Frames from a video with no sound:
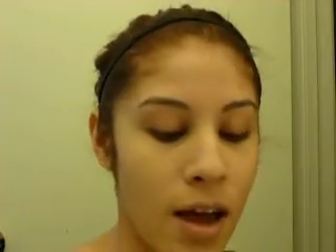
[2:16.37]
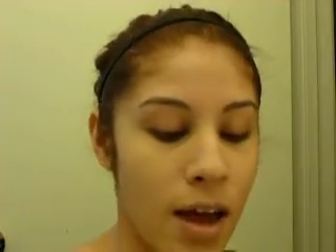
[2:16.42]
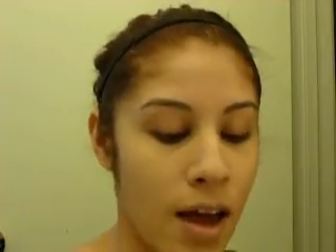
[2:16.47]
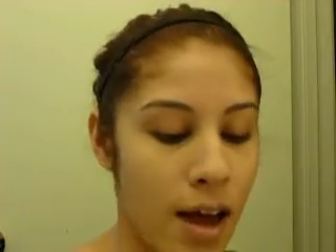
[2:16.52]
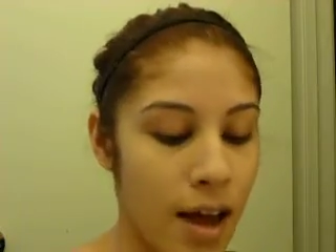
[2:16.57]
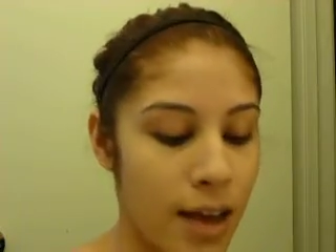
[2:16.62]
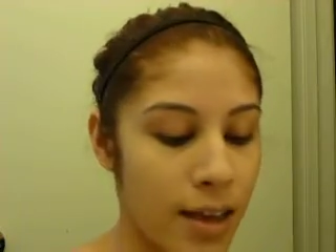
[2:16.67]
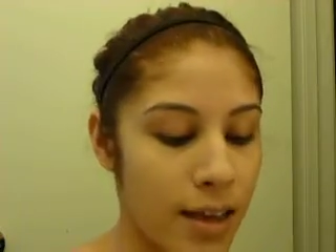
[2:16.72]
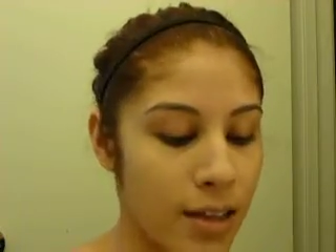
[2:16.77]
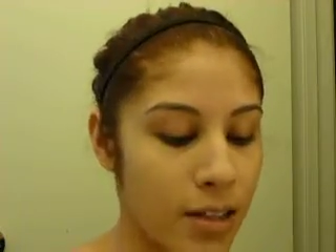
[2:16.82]

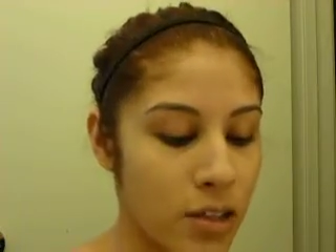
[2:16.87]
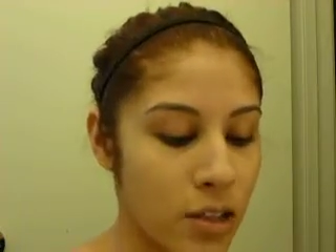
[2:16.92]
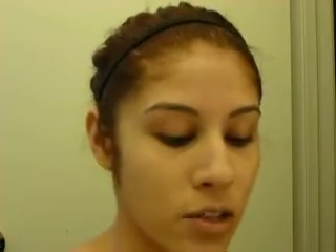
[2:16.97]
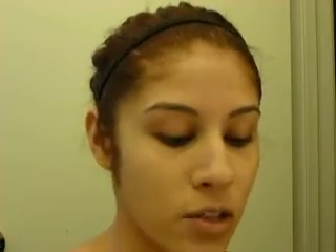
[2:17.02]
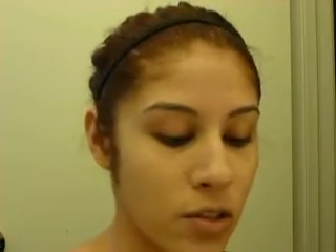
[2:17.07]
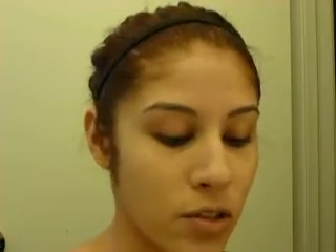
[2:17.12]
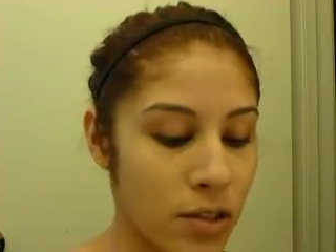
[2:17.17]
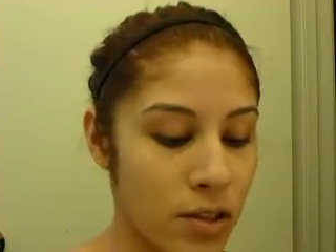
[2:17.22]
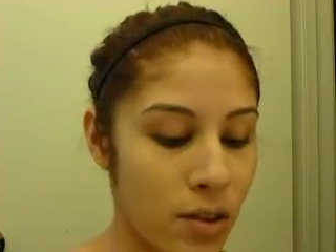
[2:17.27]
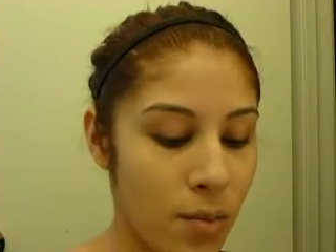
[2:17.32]
I like to
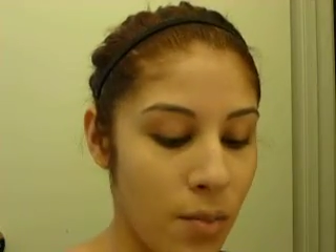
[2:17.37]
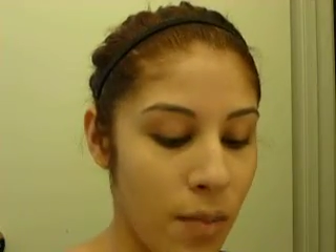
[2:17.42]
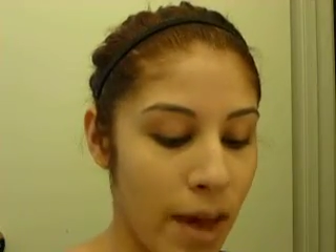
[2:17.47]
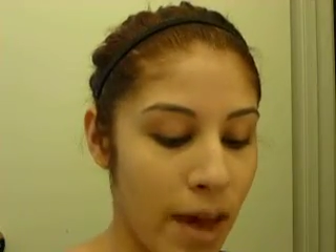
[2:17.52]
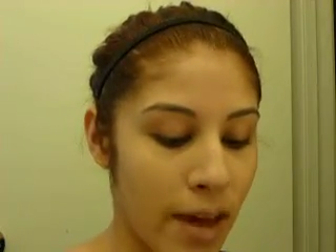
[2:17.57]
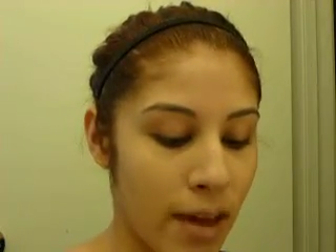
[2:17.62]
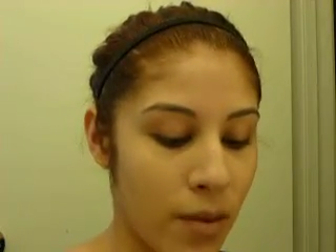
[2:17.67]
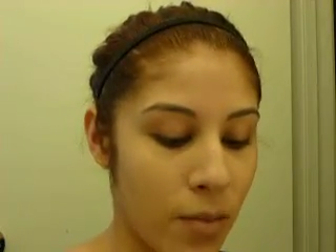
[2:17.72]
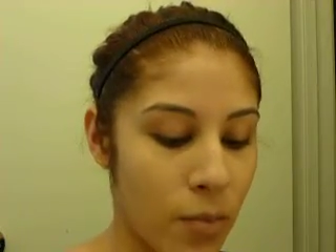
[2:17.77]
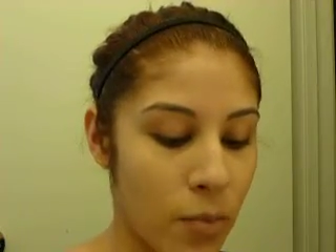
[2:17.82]
use the
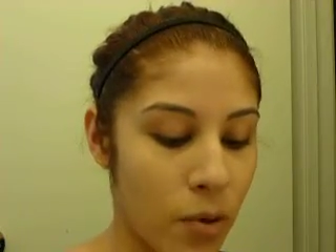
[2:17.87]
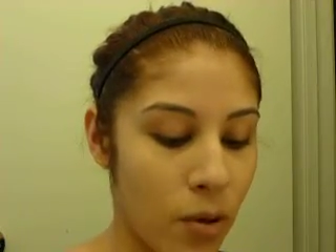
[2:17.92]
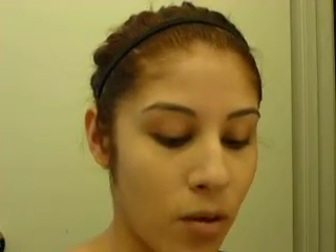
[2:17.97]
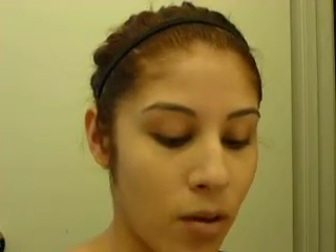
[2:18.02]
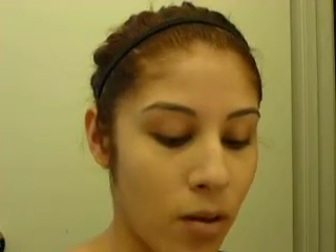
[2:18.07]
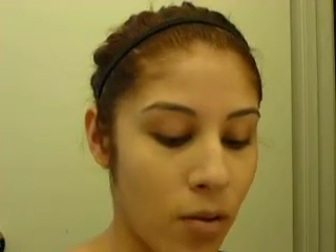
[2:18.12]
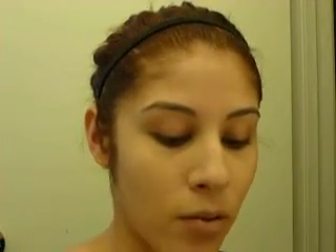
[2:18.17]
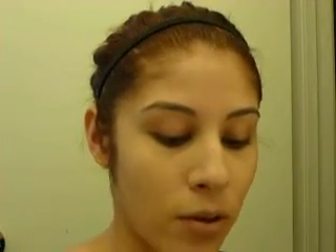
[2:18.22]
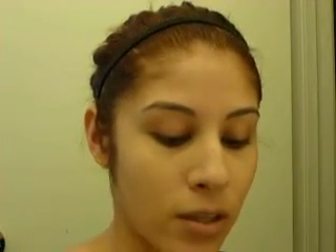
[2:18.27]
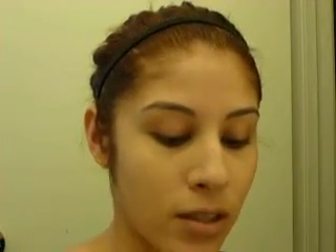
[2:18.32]
MAC Pro
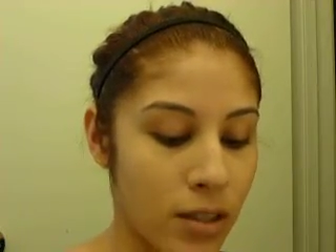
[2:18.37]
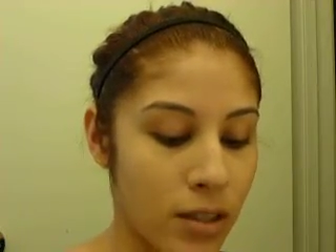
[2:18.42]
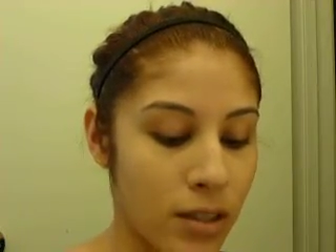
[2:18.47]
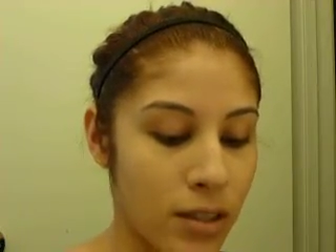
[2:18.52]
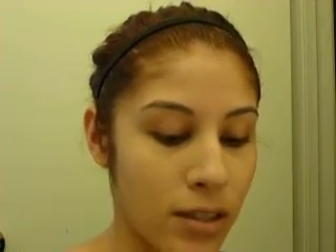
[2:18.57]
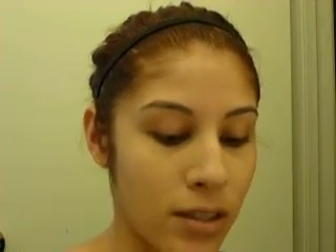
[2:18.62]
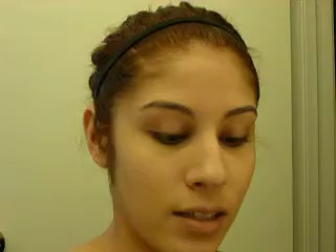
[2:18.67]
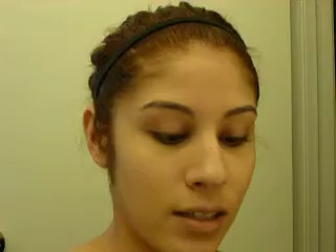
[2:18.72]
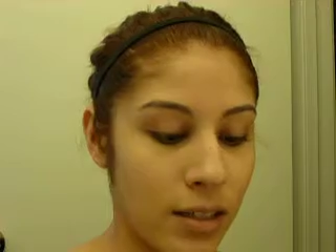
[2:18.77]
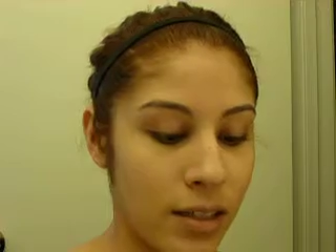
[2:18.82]
Longwear
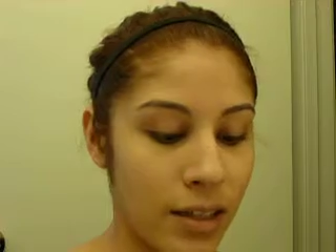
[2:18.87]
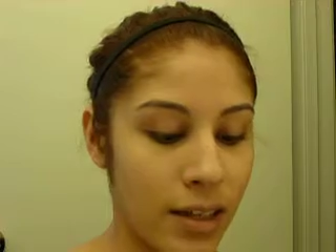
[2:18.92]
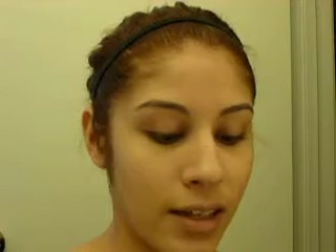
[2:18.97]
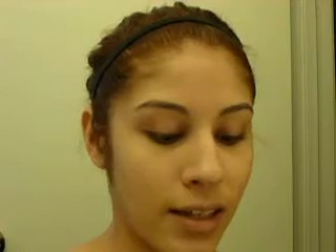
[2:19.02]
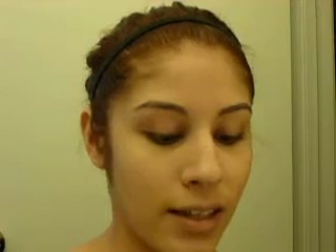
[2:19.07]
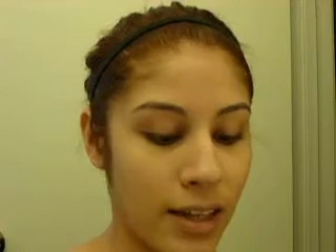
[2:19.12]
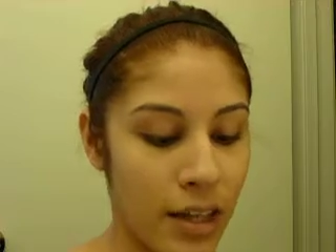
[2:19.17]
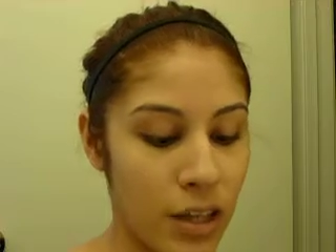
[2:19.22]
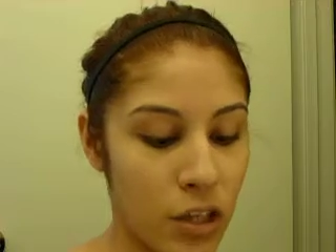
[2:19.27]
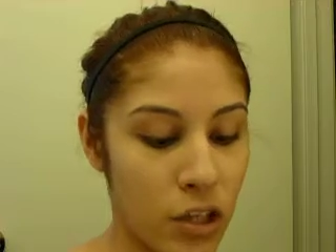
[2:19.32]
Concealer,
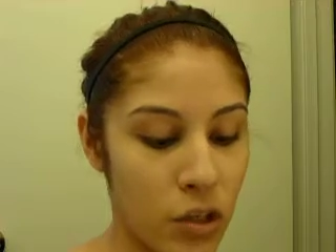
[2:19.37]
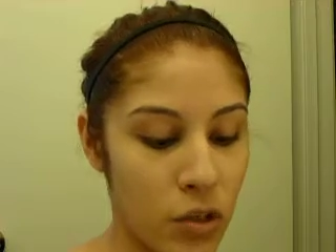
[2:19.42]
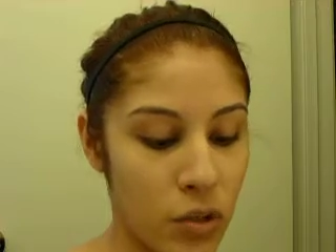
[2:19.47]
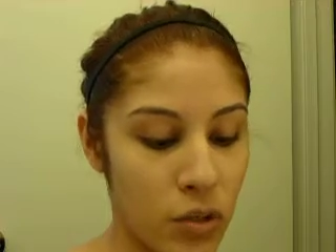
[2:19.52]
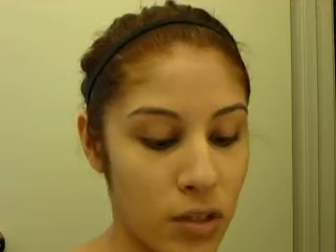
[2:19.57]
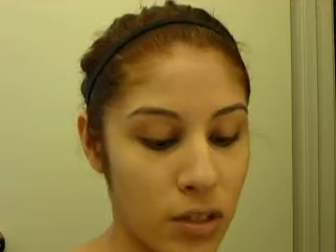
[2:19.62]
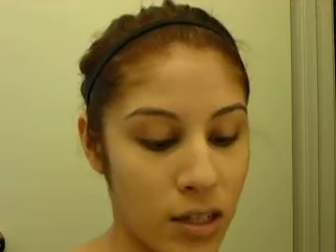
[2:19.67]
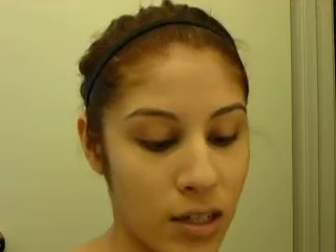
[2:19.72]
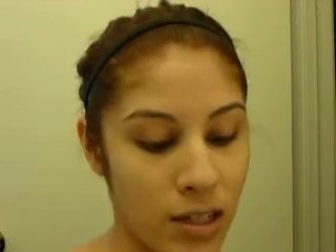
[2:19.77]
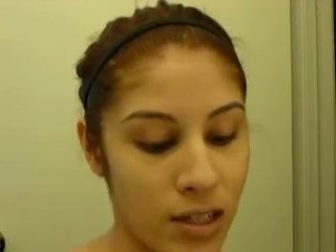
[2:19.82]
and I
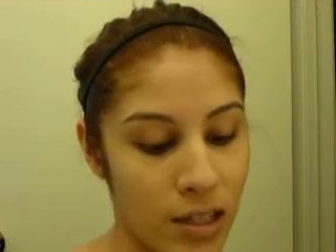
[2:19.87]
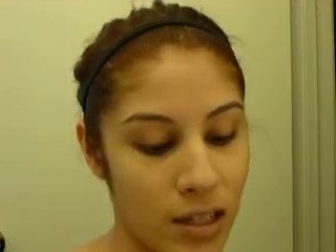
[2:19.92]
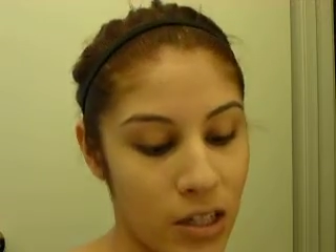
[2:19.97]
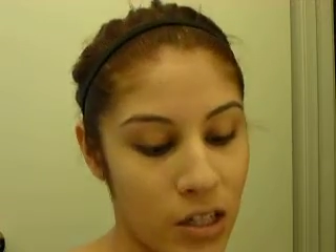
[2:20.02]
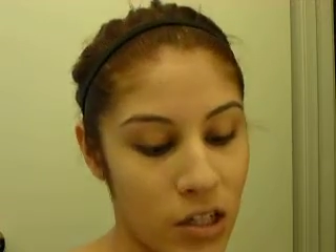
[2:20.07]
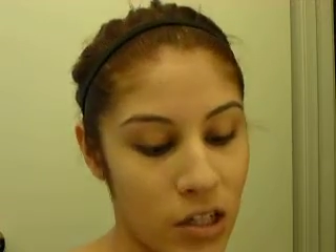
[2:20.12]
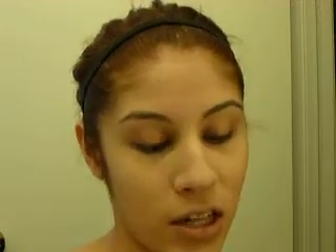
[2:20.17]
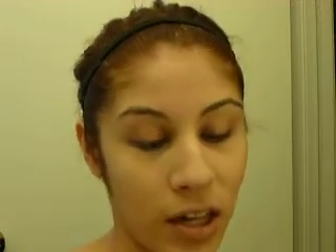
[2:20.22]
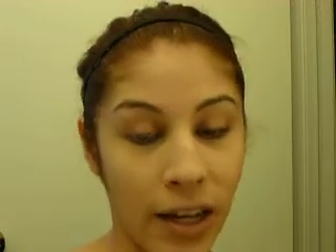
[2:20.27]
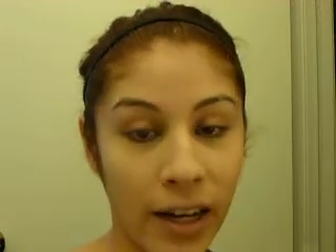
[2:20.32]
used it in the
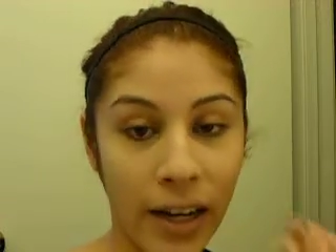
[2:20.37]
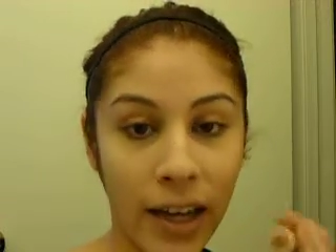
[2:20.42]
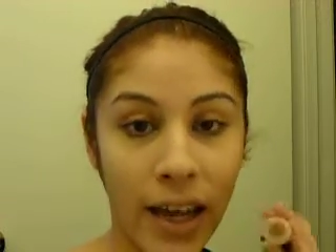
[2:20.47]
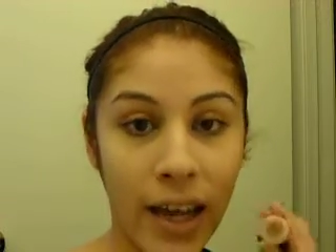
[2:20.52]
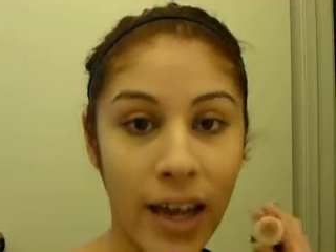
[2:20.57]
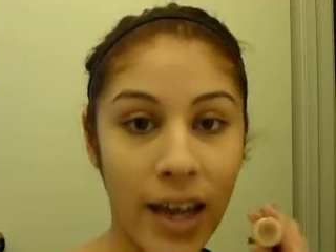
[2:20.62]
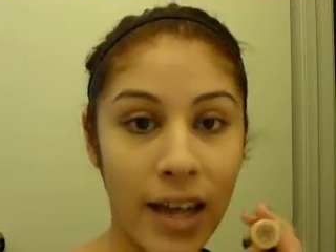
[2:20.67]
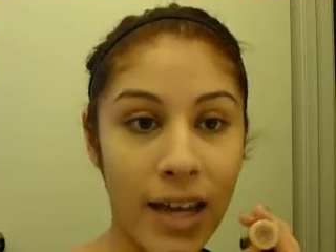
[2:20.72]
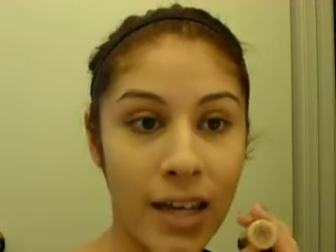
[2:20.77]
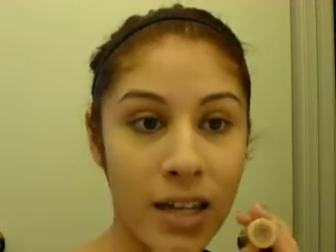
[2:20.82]
shade
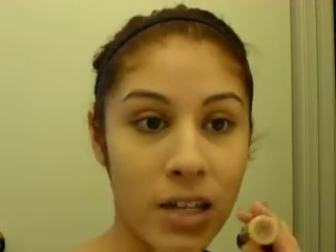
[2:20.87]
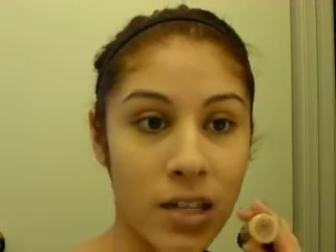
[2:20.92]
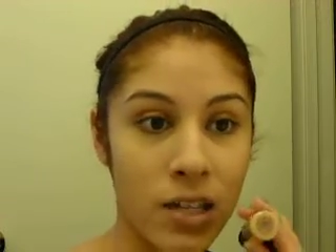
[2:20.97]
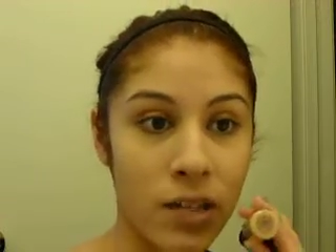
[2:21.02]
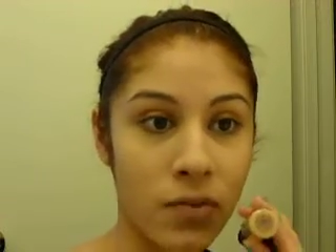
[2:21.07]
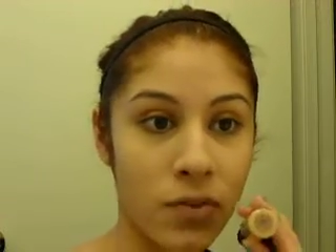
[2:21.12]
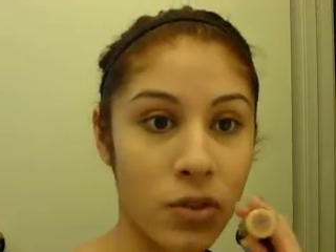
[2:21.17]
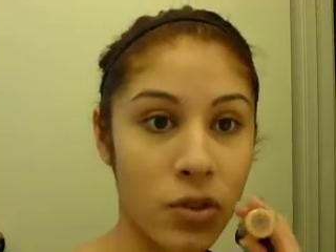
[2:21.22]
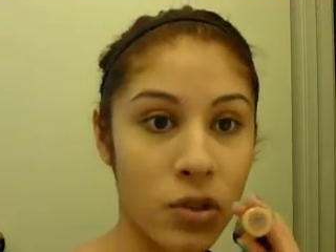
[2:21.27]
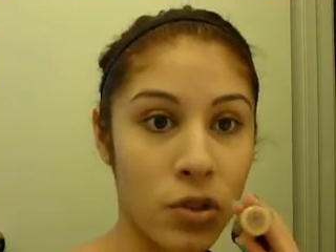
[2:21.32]

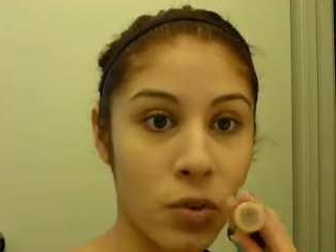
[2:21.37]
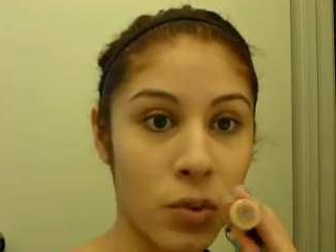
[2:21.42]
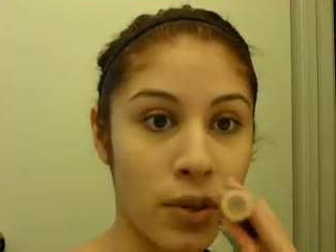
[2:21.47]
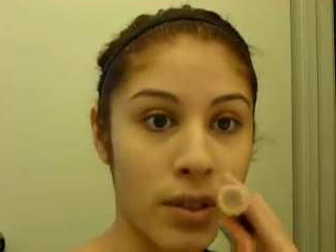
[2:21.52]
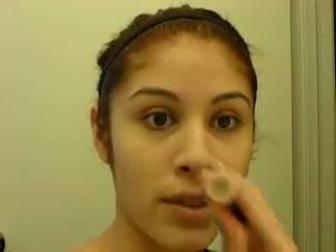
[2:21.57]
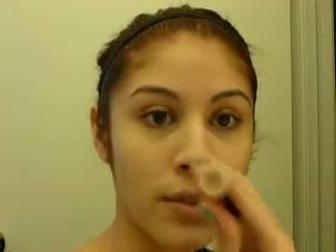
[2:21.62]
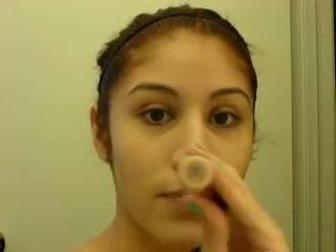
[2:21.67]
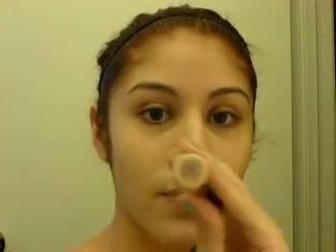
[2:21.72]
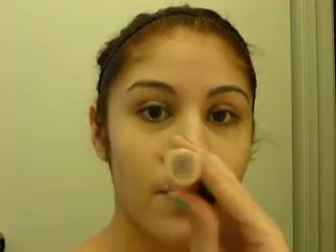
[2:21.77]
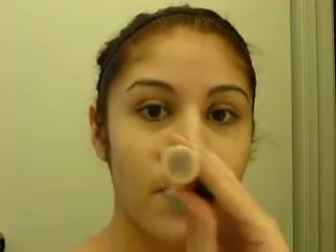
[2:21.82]

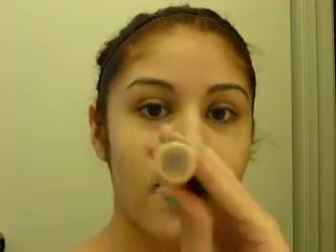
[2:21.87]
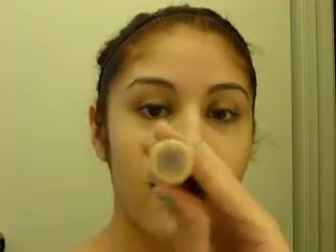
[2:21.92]
NW20.